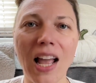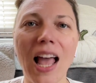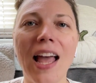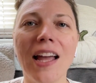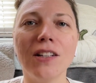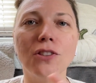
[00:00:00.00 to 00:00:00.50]

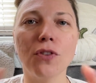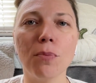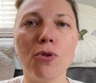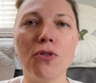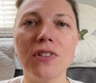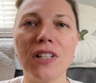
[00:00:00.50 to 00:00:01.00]
and
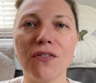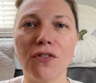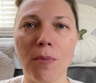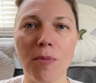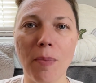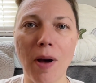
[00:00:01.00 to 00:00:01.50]
removed it
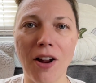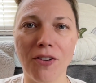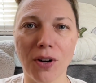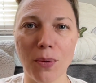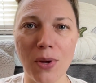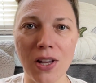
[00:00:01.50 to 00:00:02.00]
from the
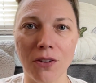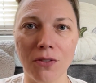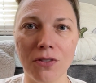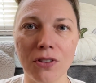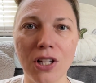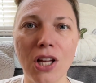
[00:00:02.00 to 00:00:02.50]
pottery
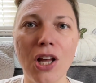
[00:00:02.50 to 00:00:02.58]
wheel,